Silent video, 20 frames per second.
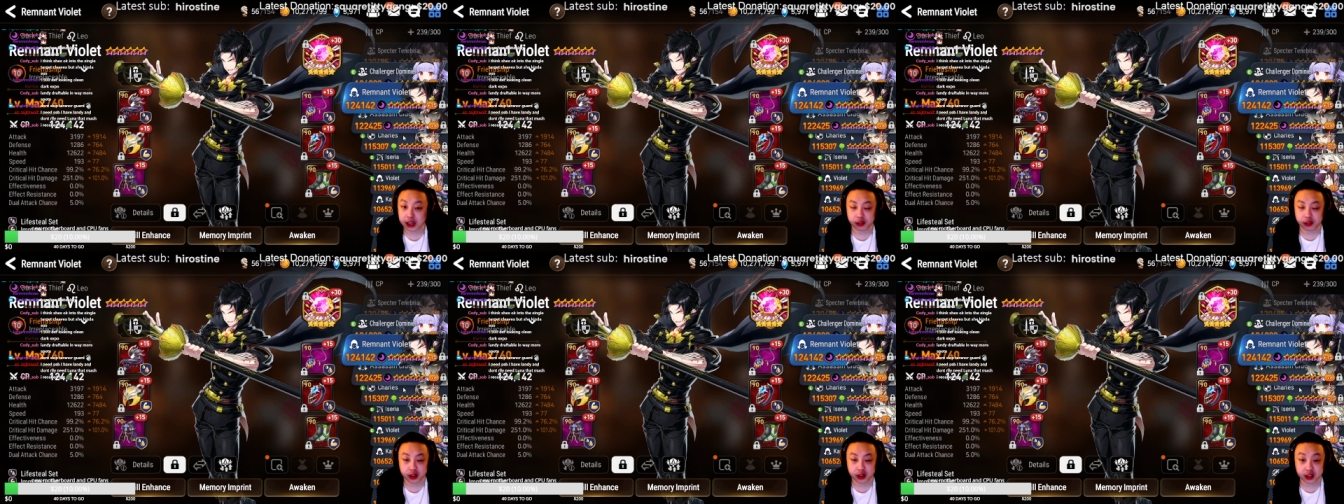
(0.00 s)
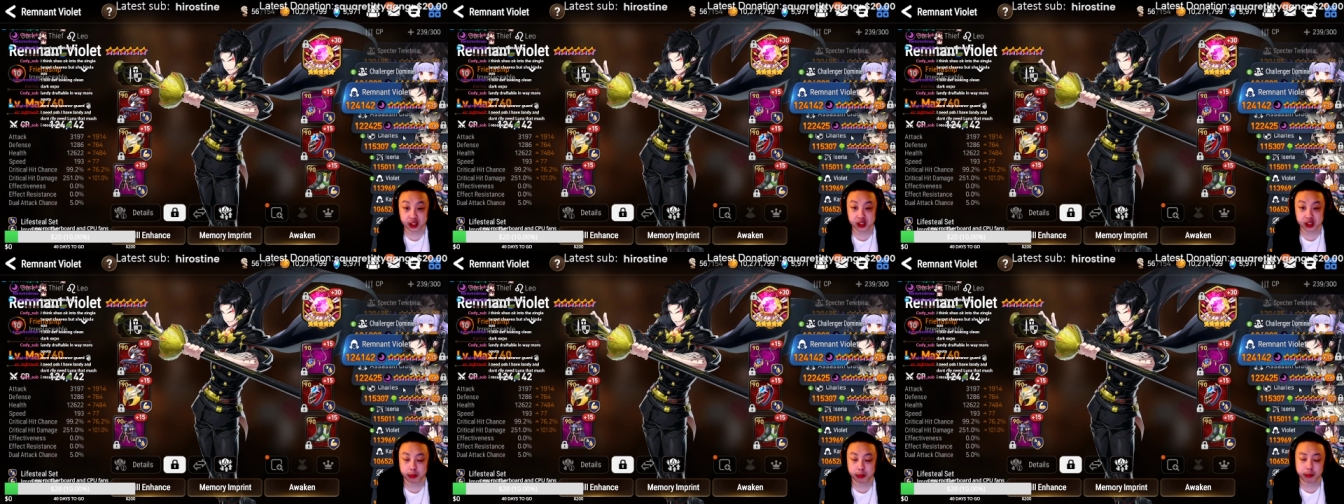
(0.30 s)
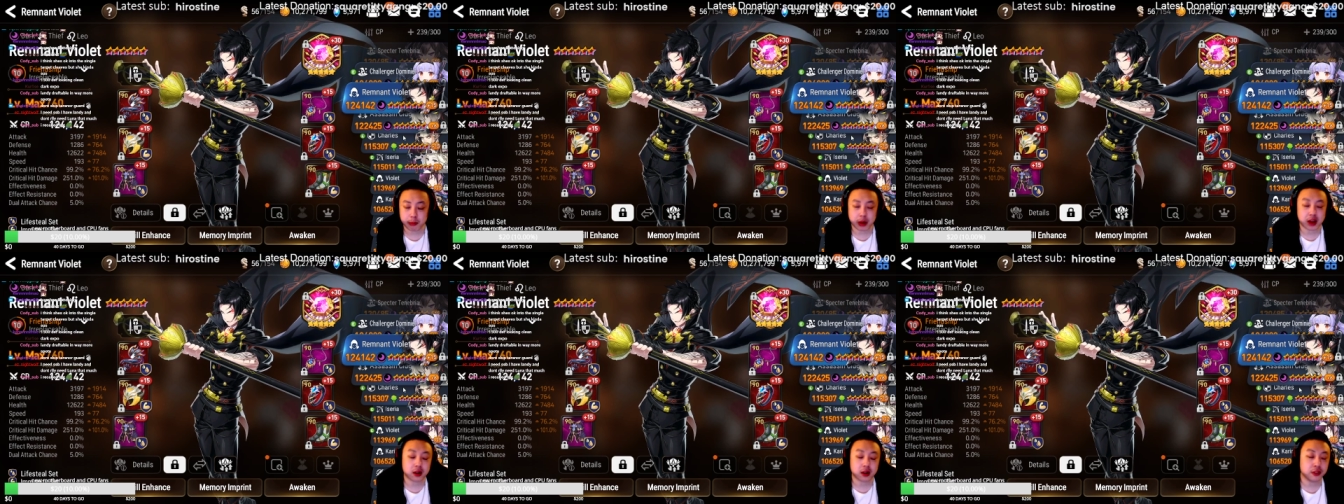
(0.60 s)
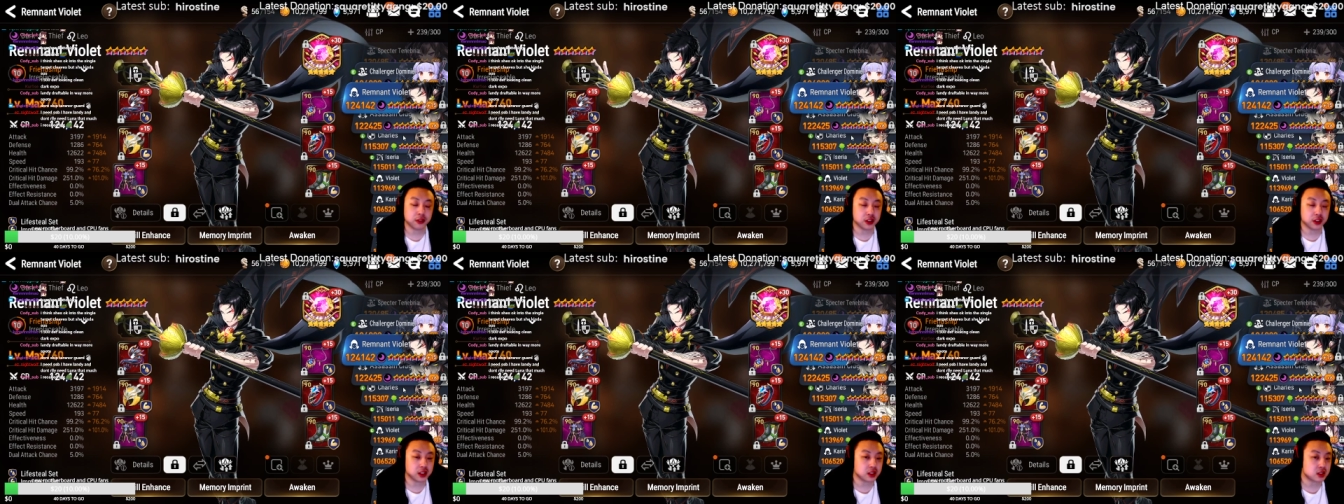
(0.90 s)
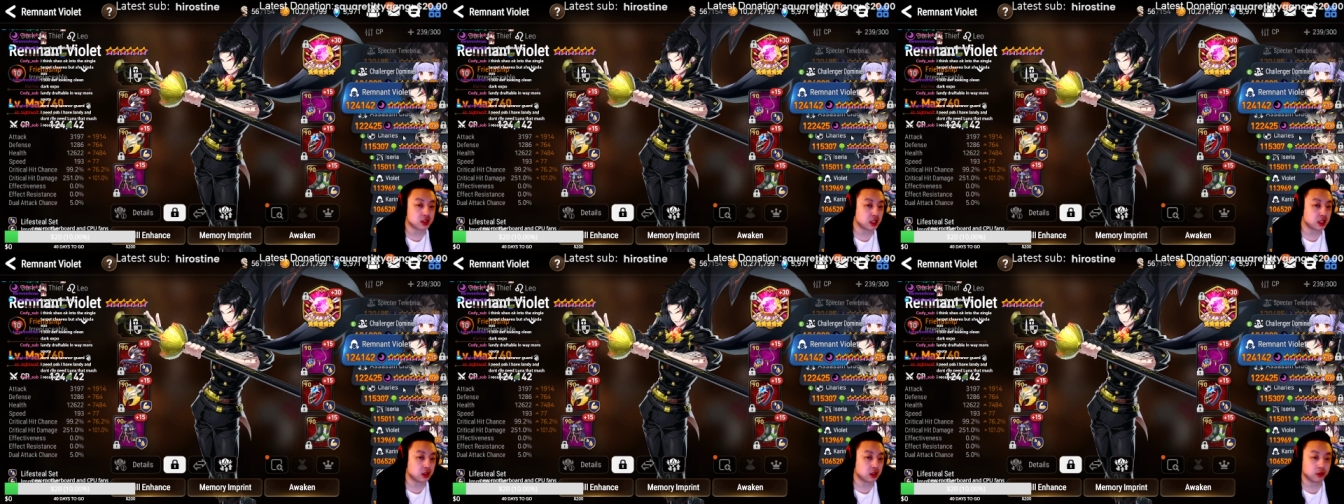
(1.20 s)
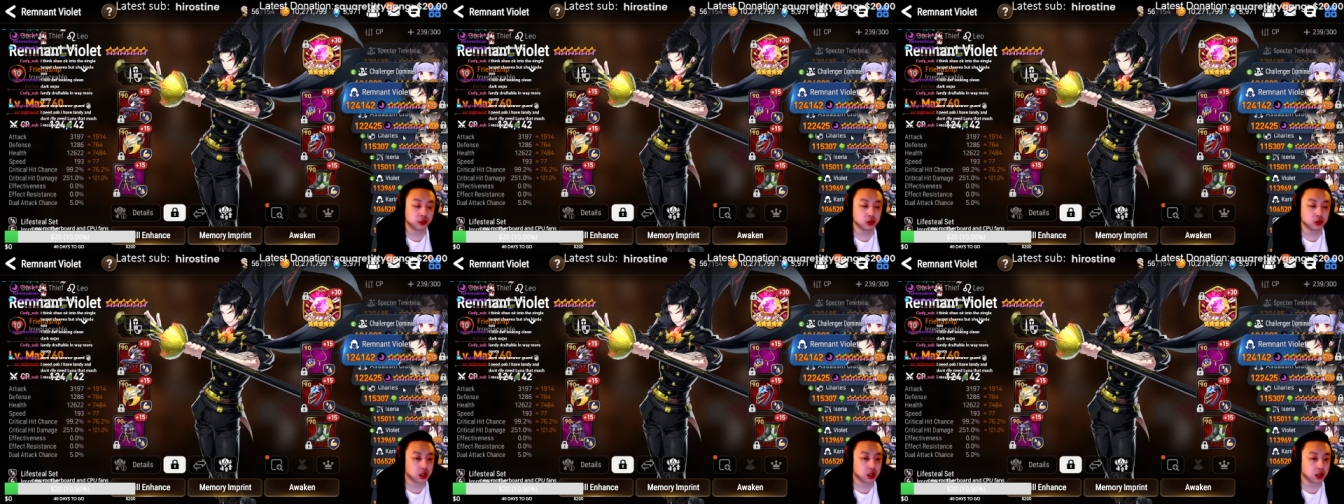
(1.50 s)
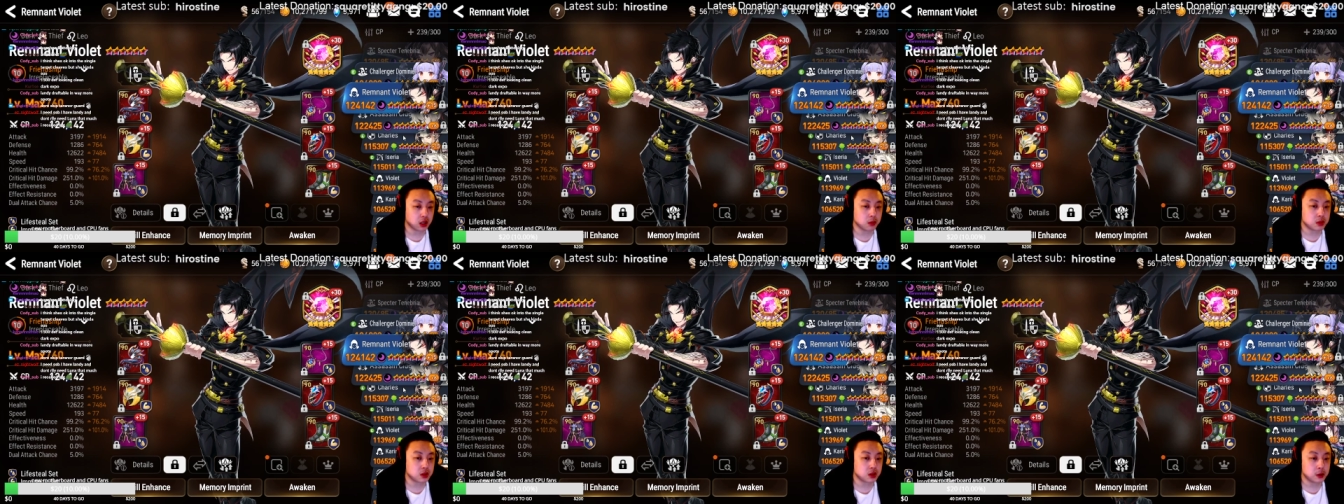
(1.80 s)
and it doesn't matter if he gets hit a few
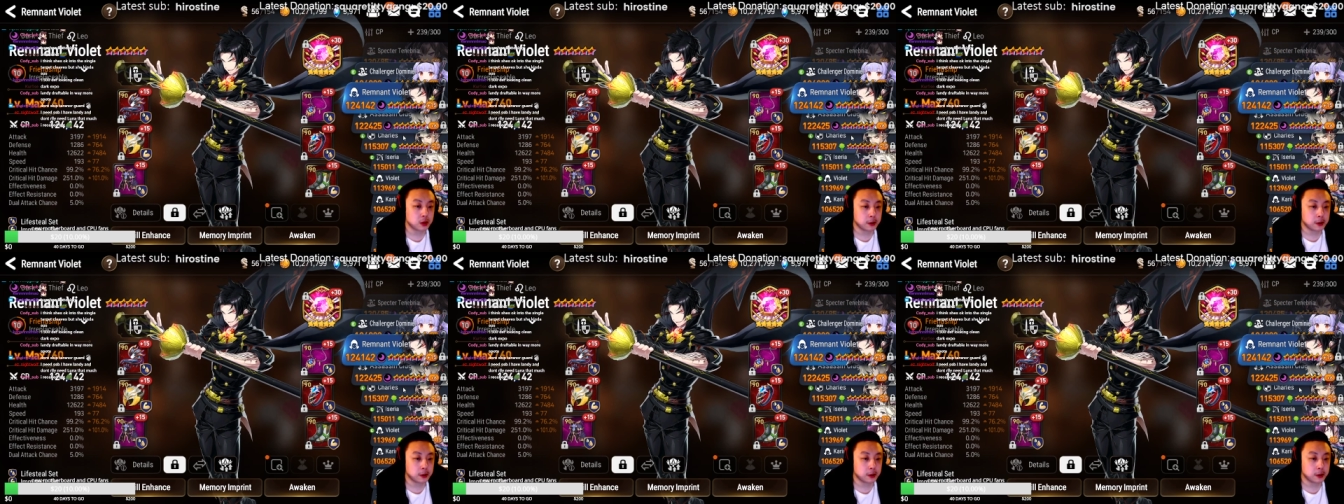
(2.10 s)
times.